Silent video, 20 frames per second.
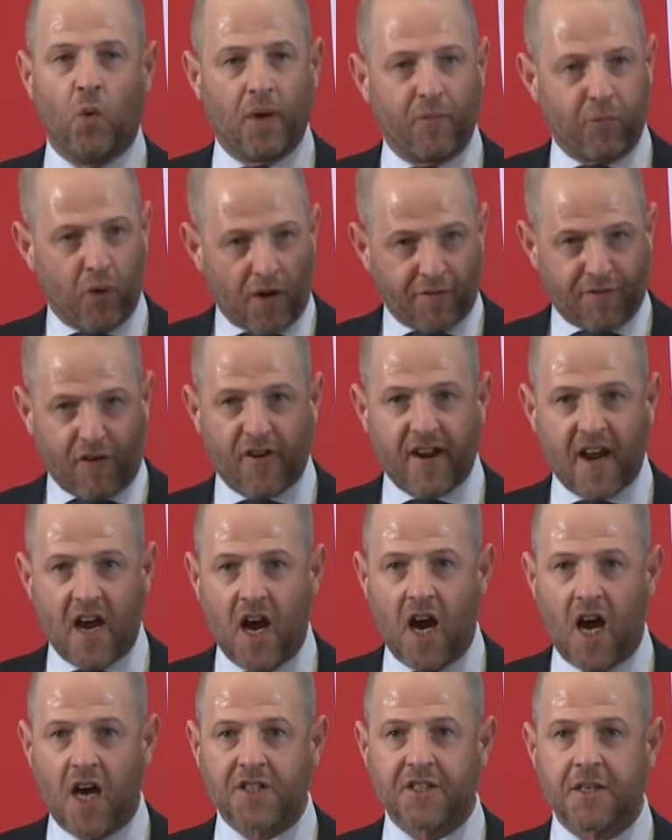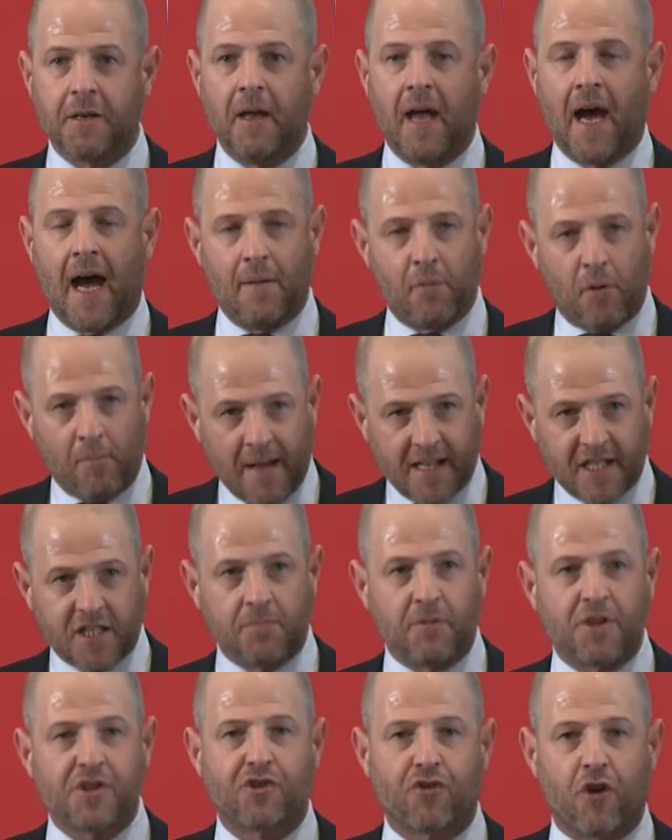We've worked very hard, our
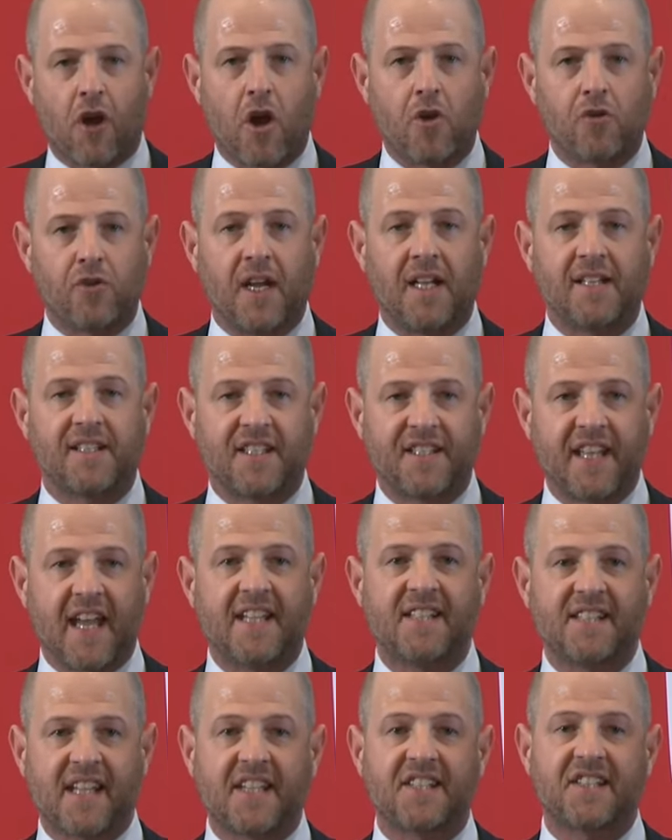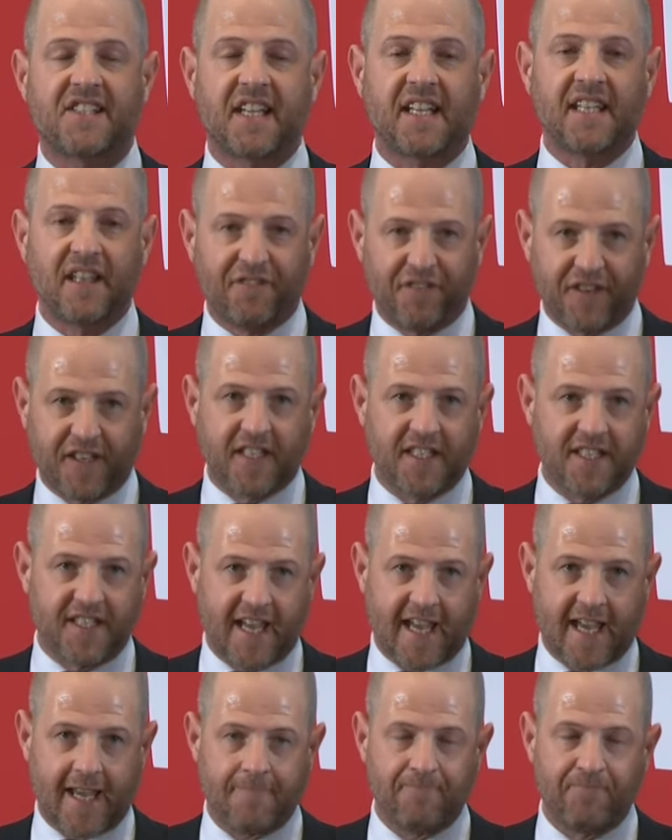momentum has grown, and today is a significant
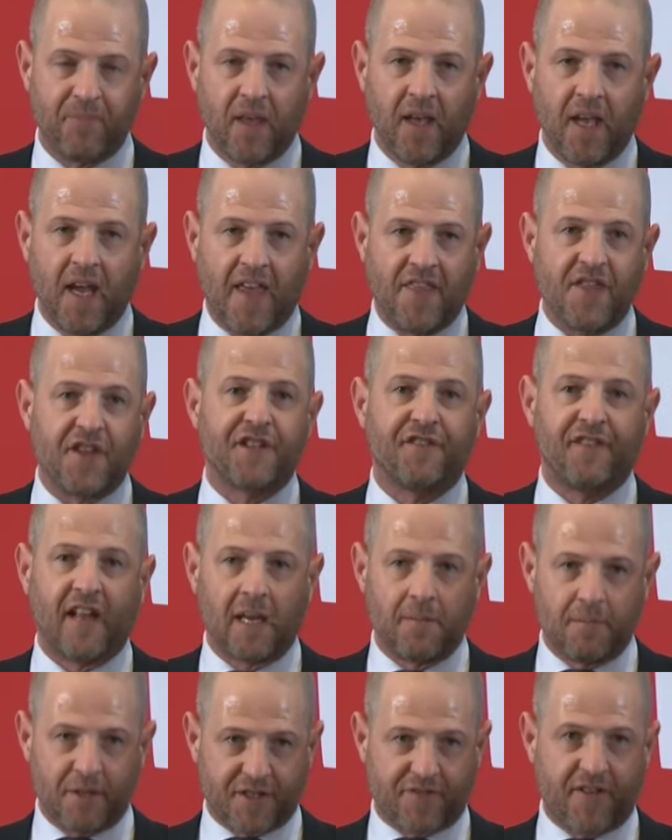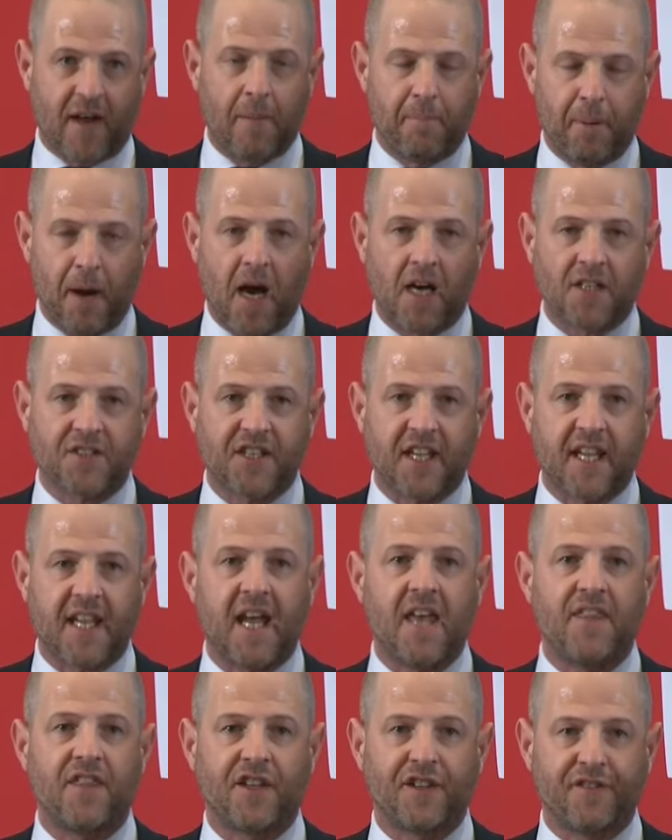day in the development of our party,
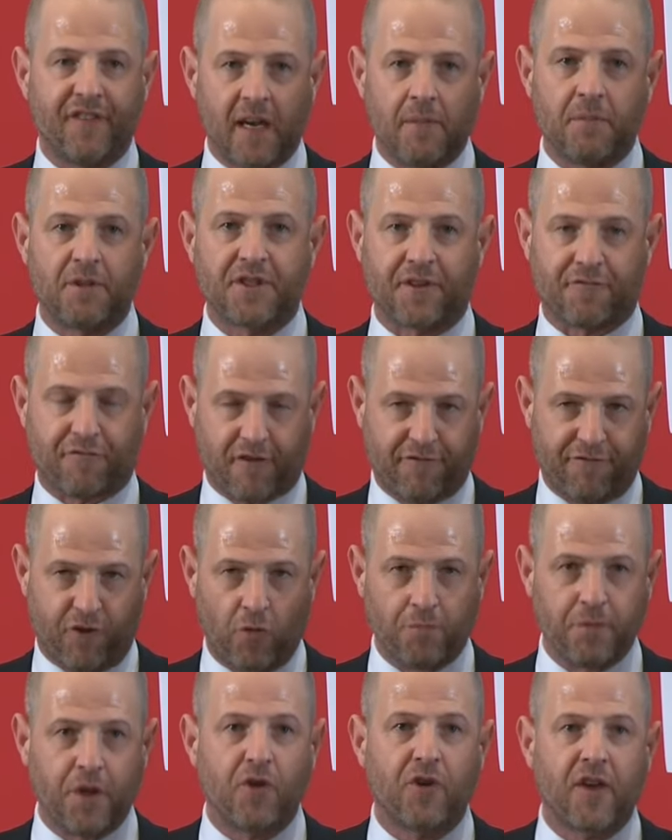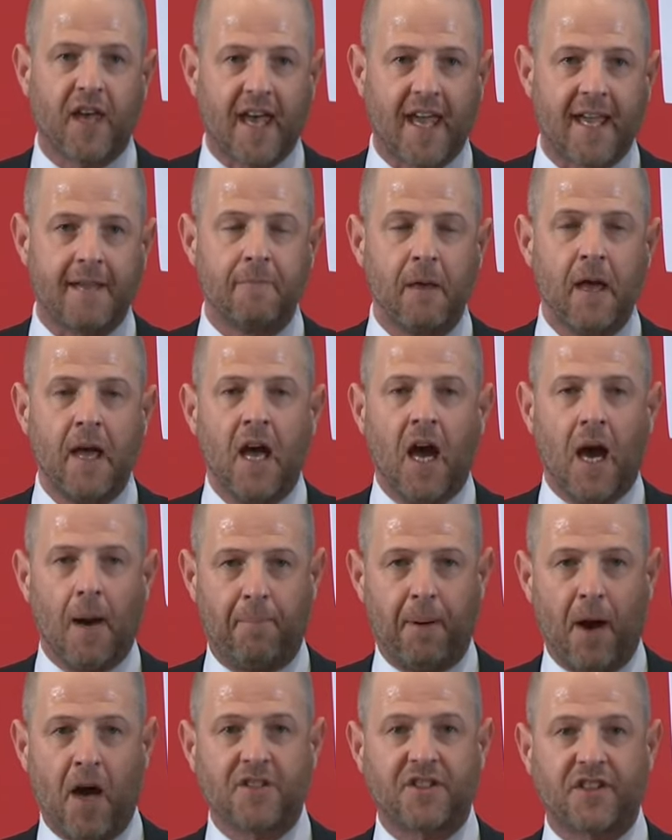in the development of Reform UK,
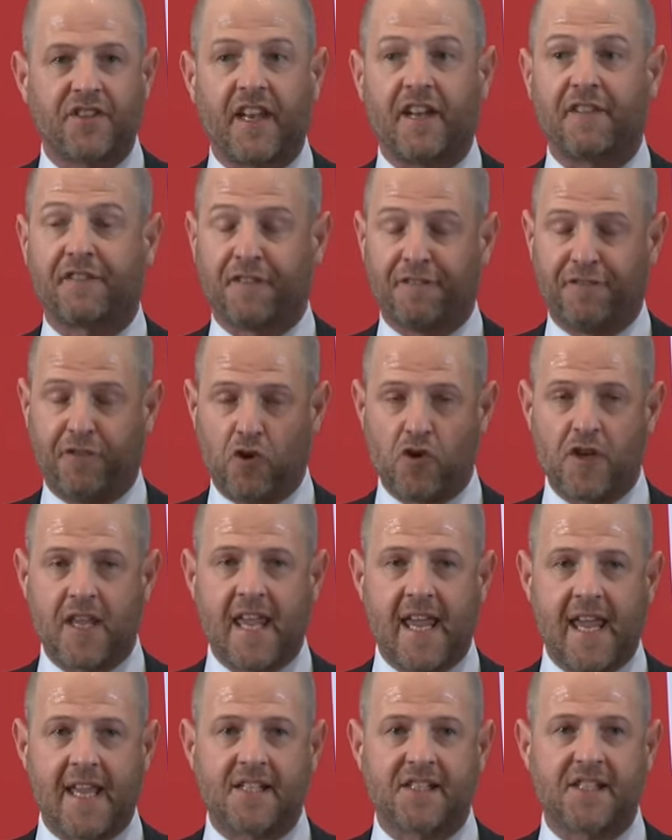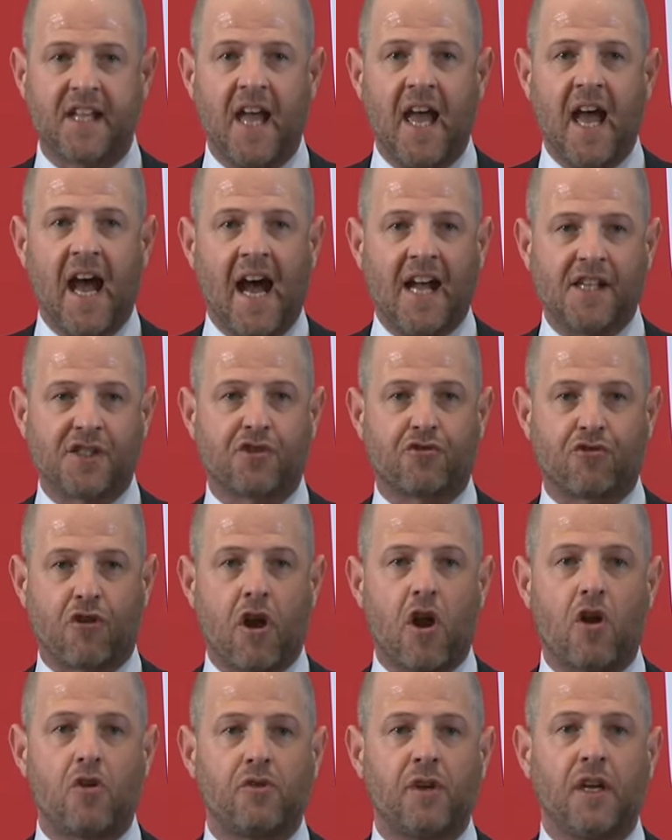a party that after 4 years has
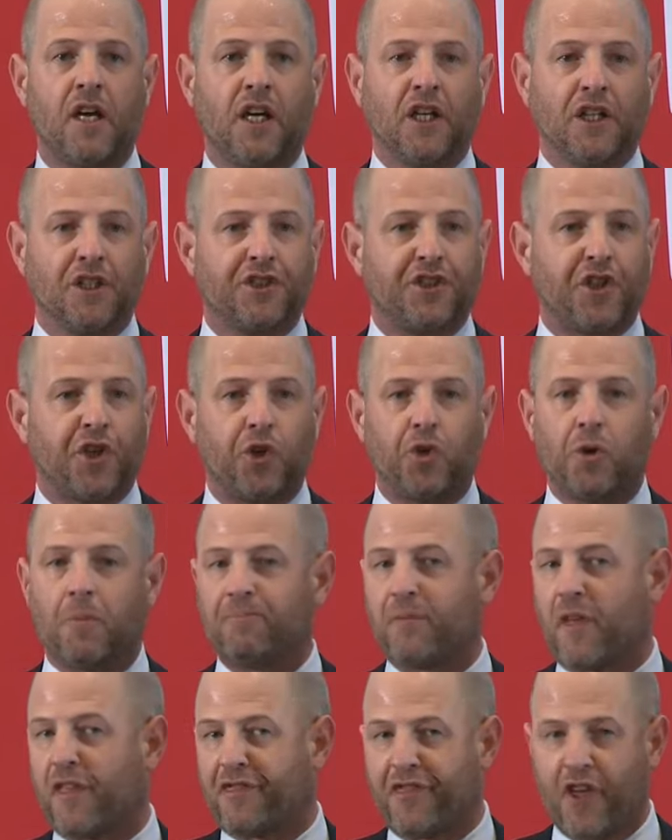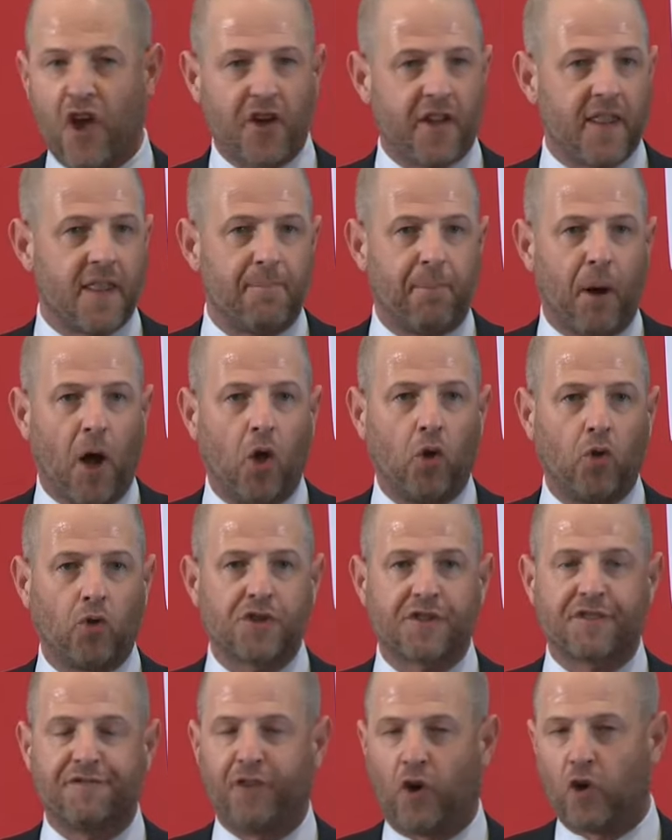grown to third in the
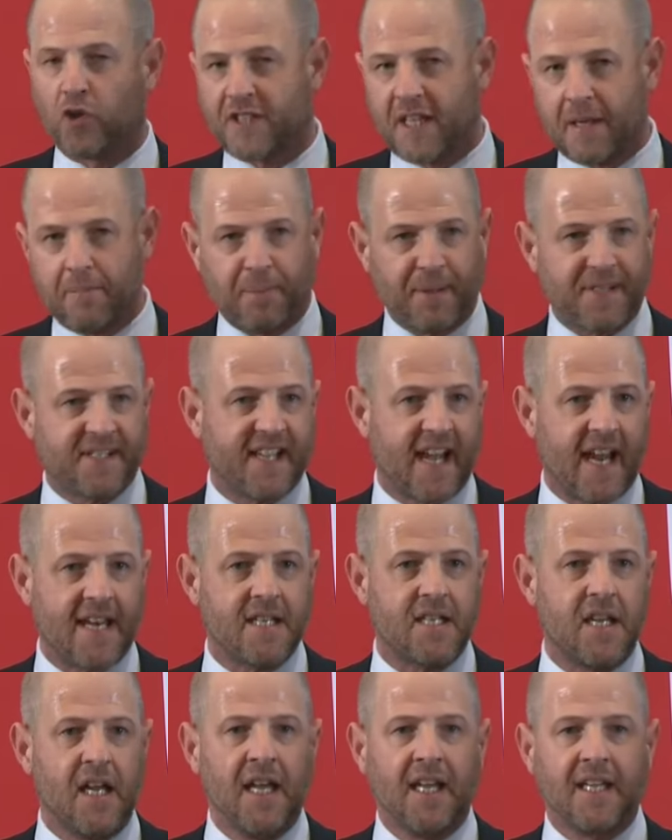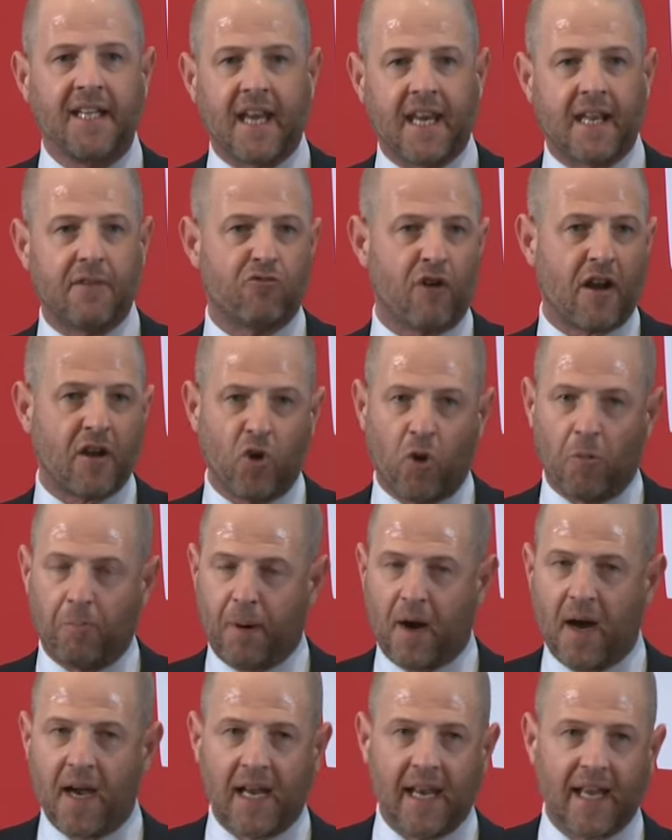polls, 14%, getting record
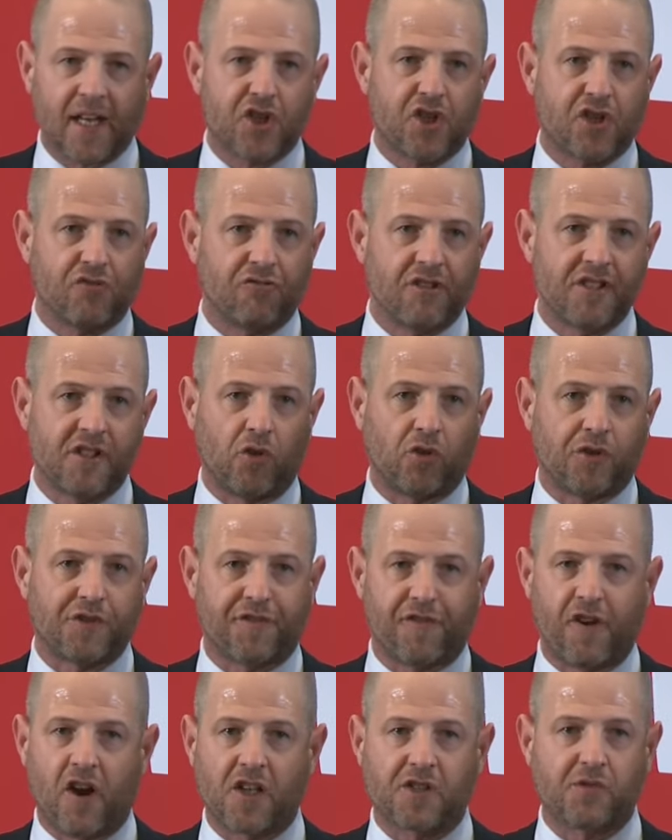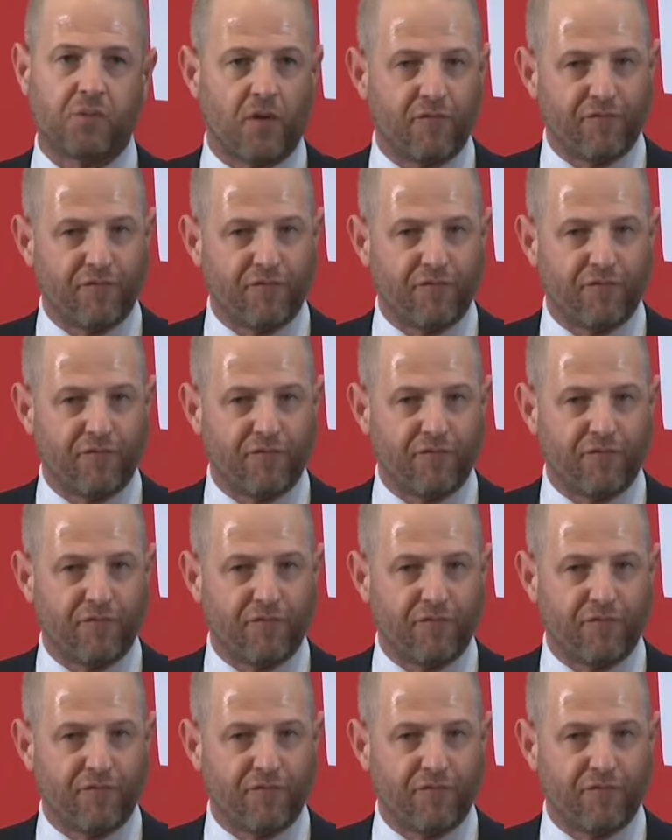by-election results for us.